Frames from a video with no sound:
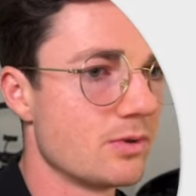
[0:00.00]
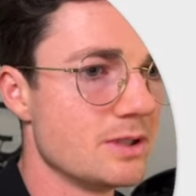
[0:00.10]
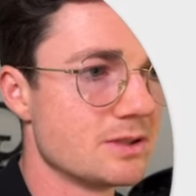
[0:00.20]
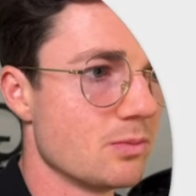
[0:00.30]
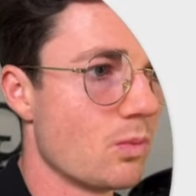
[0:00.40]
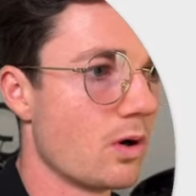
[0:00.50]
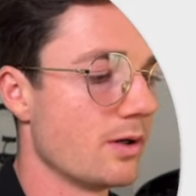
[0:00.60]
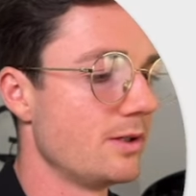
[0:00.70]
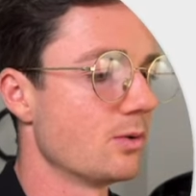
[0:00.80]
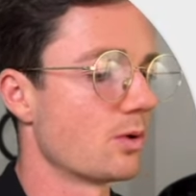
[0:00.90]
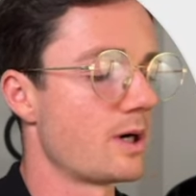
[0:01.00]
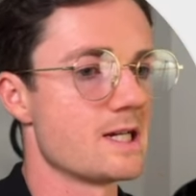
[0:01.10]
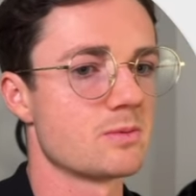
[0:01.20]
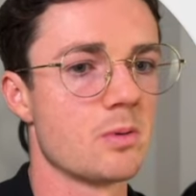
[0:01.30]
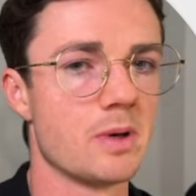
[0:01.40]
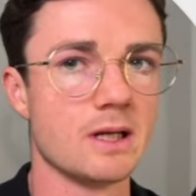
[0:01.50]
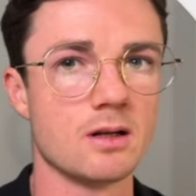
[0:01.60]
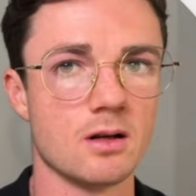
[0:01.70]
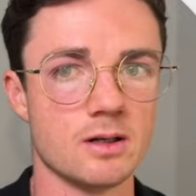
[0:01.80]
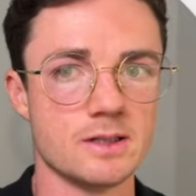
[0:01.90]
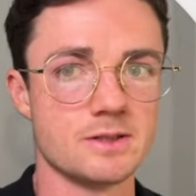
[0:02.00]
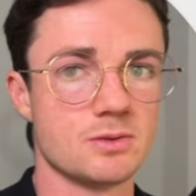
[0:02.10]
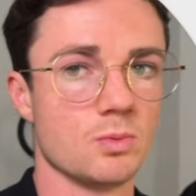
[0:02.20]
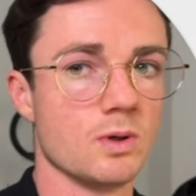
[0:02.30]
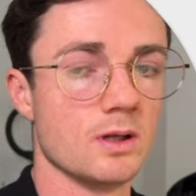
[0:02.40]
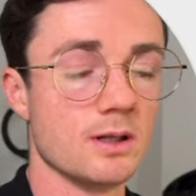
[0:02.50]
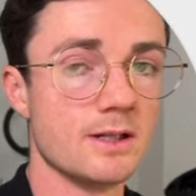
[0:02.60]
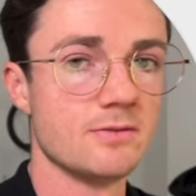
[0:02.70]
reason why your SMMA clients will leave